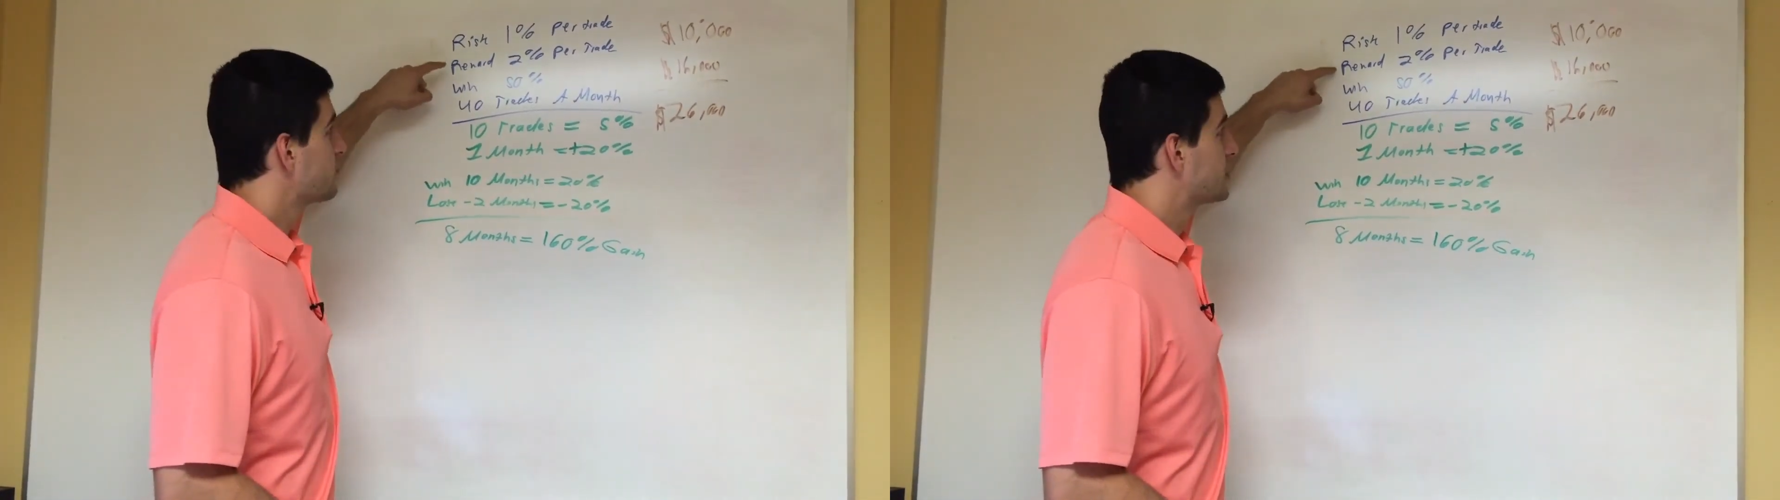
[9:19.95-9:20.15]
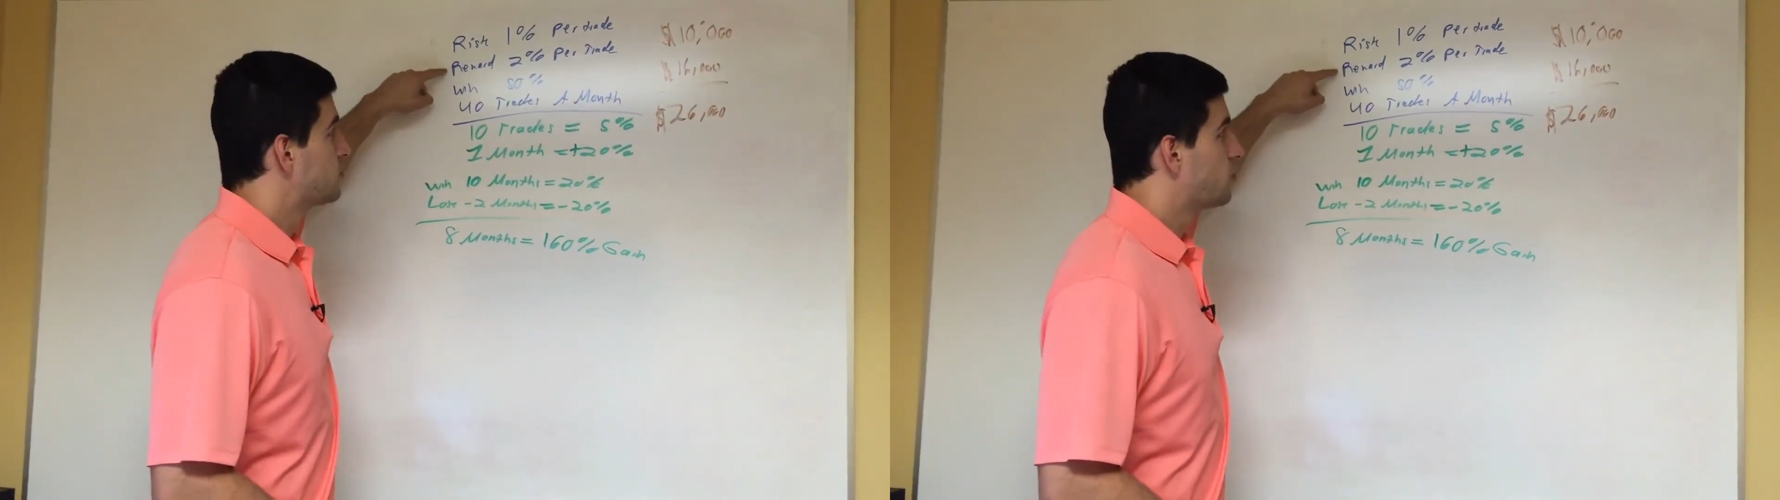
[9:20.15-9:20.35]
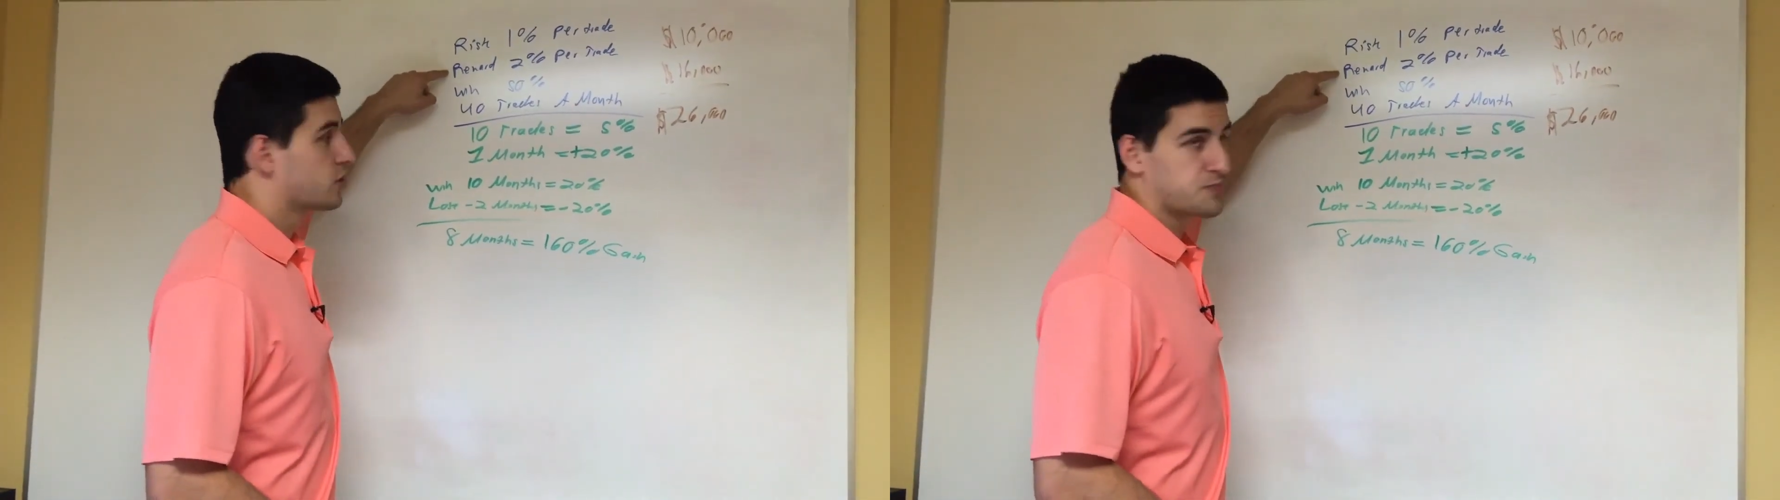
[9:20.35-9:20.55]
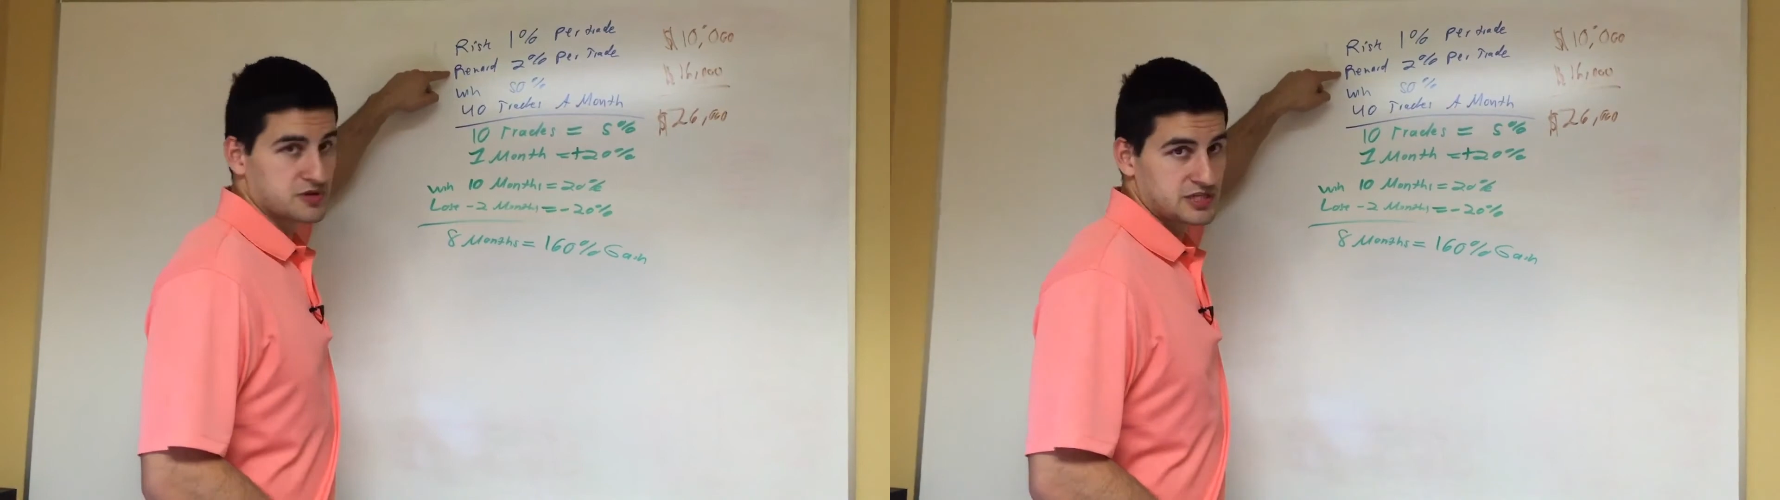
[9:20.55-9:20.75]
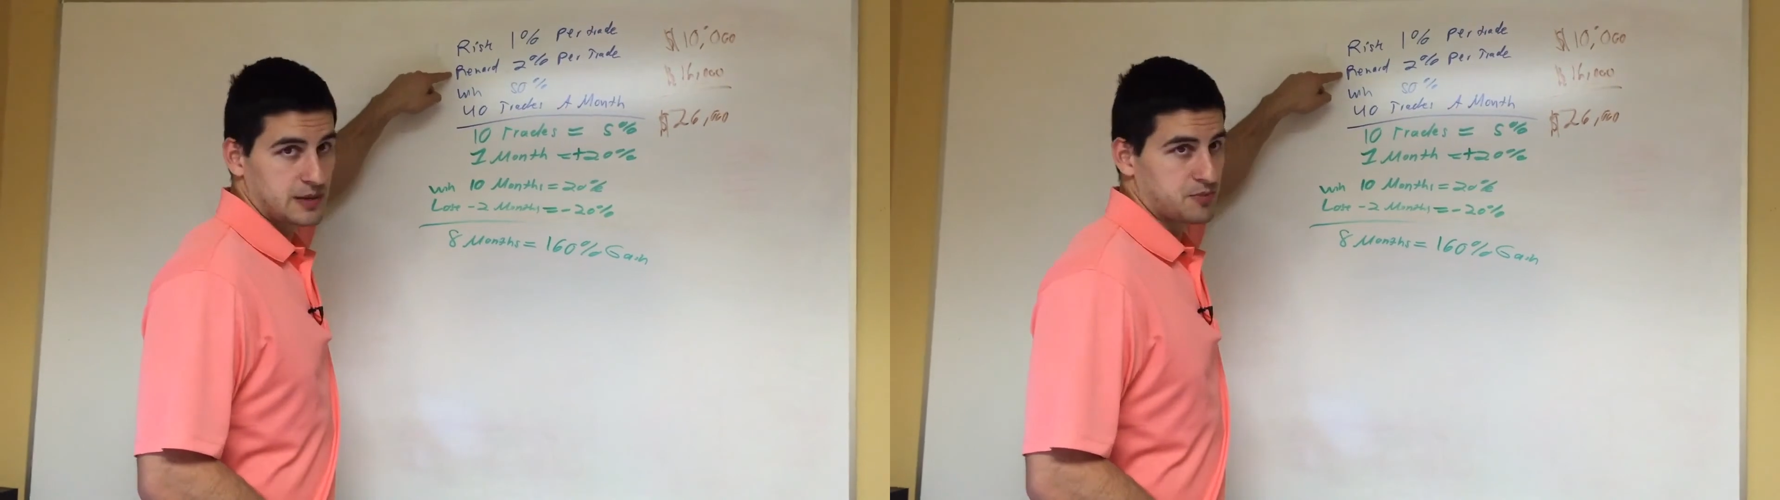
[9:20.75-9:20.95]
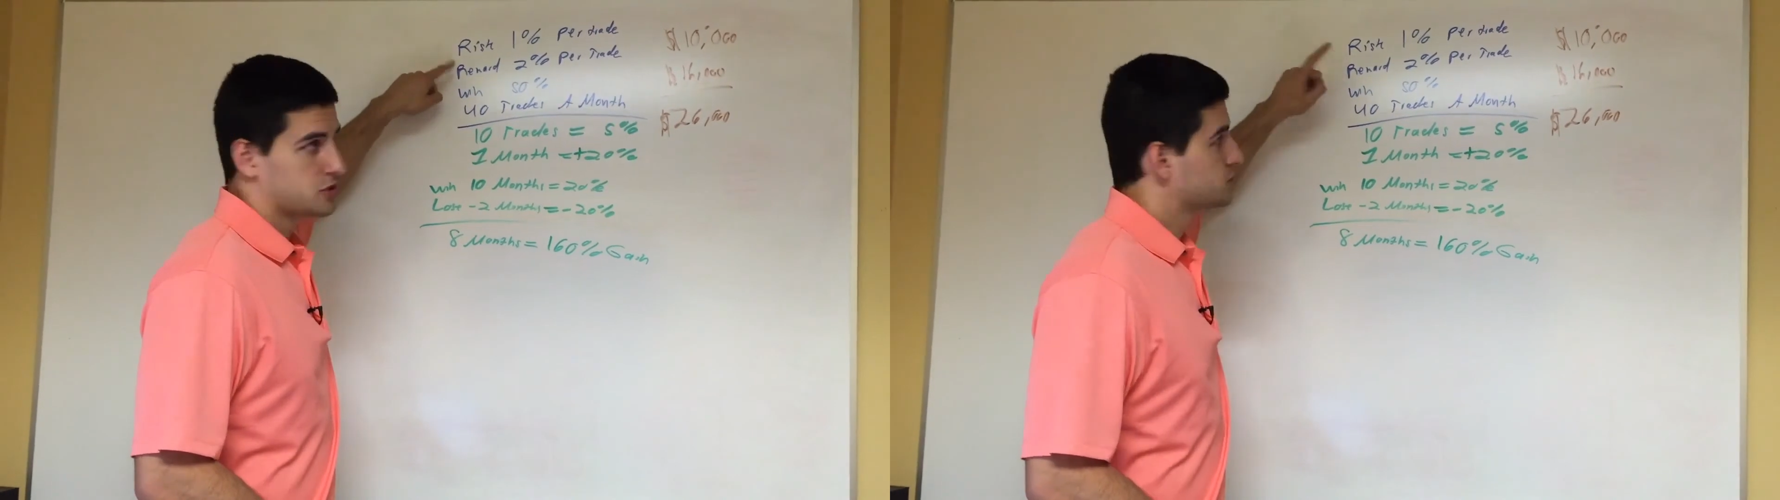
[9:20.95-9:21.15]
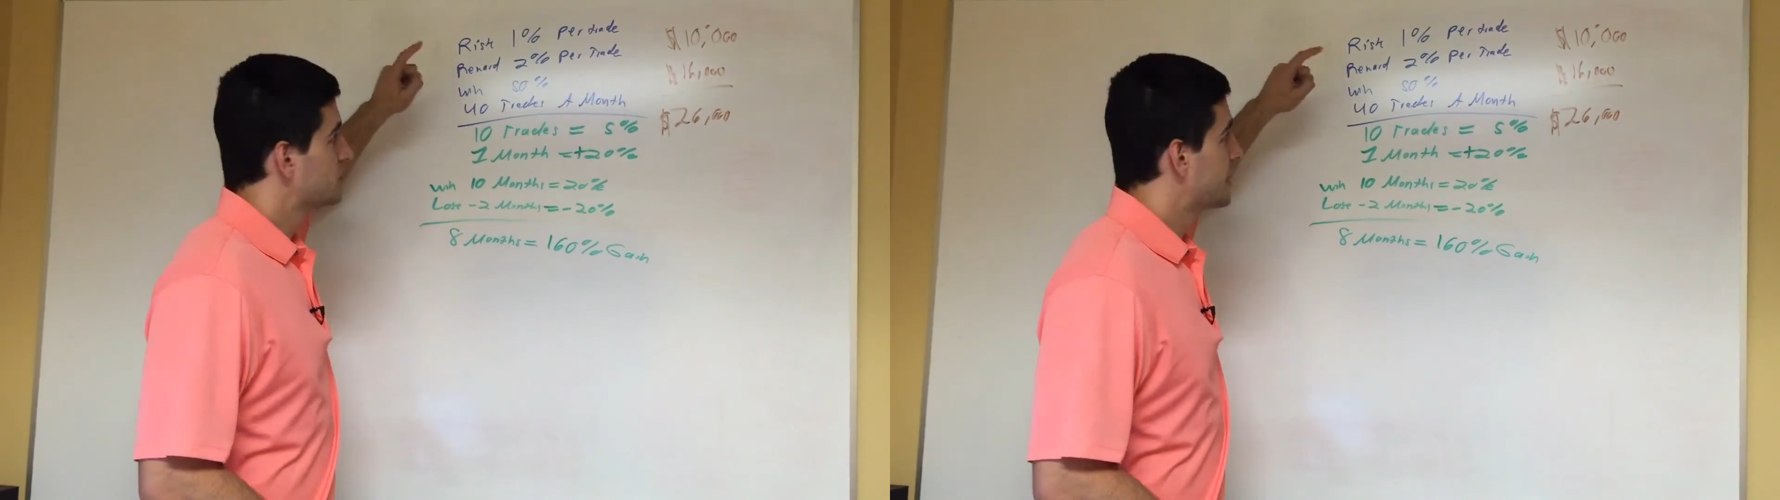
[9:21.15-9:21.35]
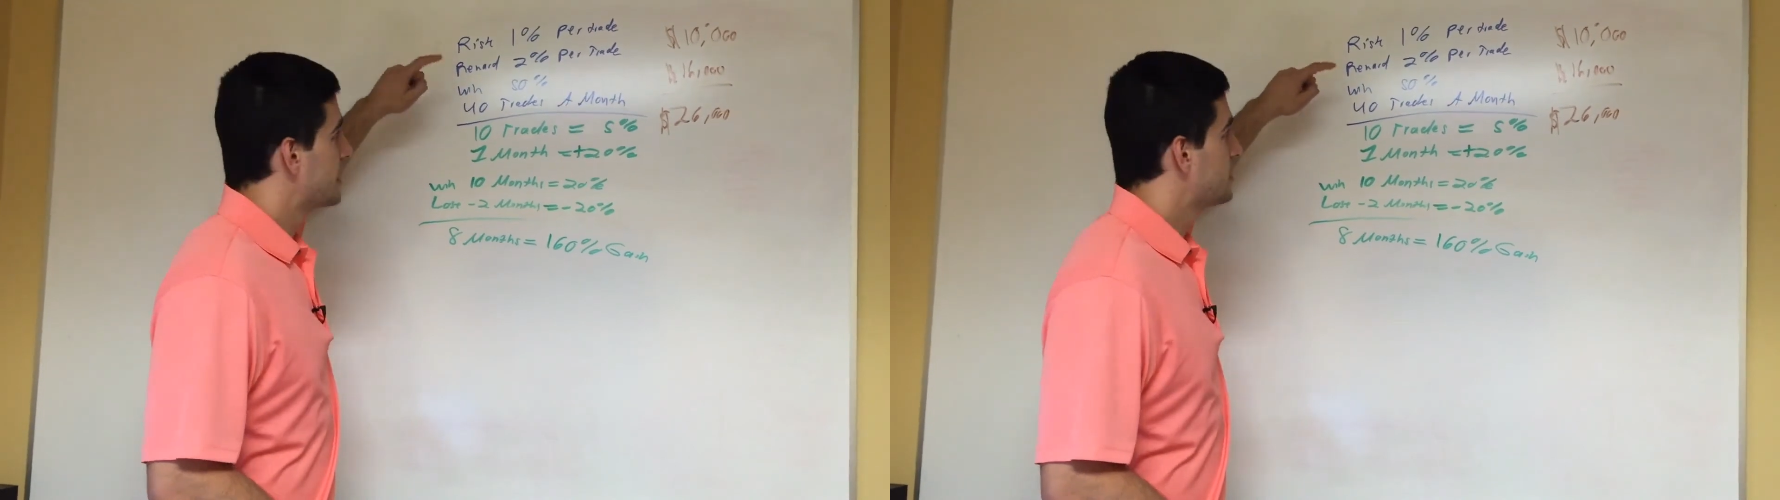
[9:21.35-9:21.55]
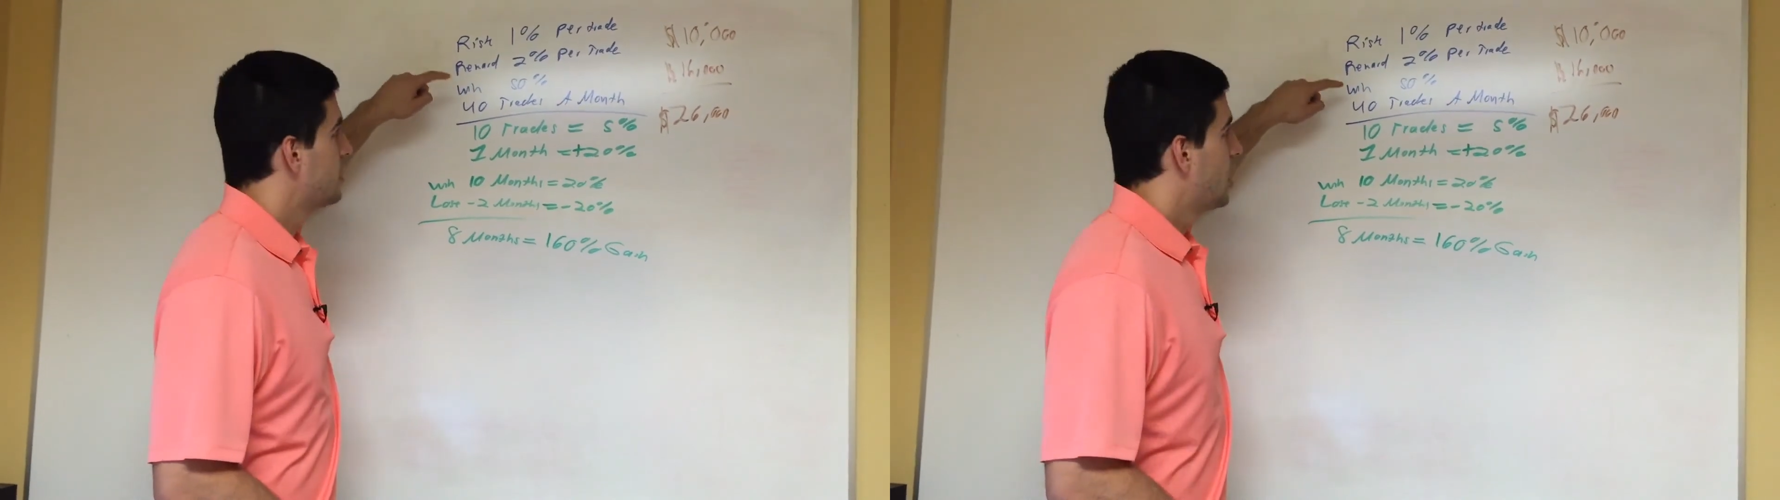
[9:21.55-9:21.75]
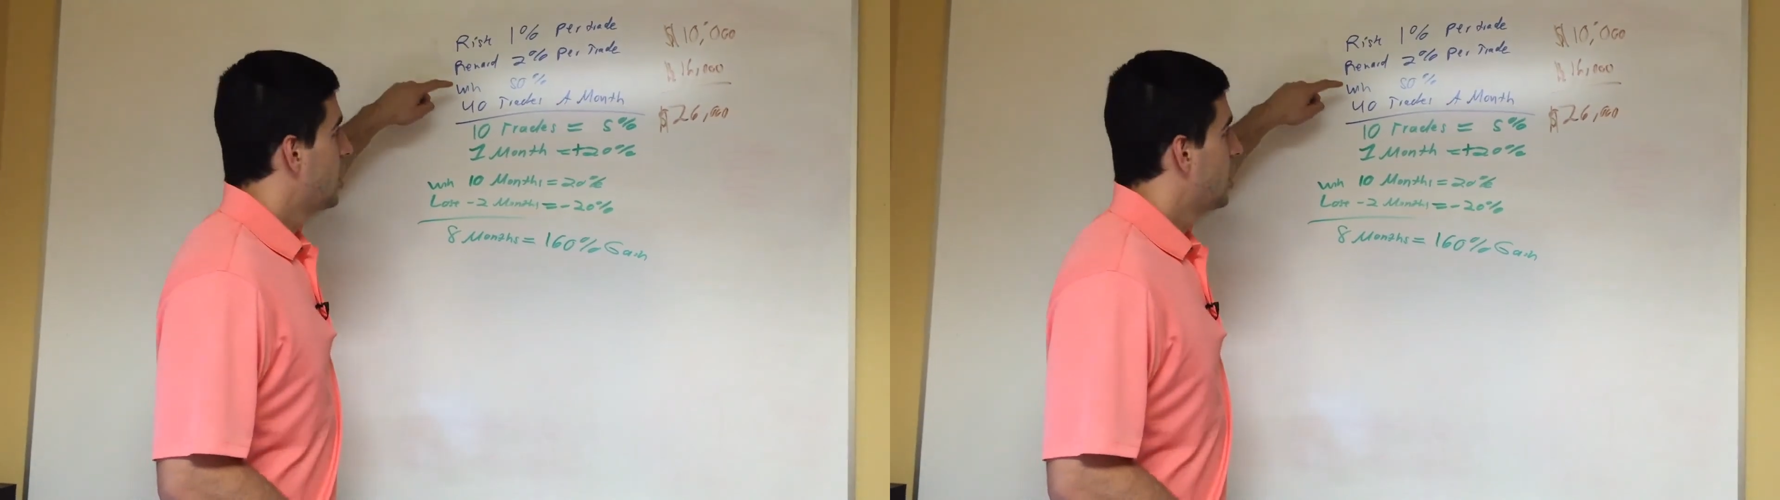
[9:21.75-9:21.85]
reward percent per trade,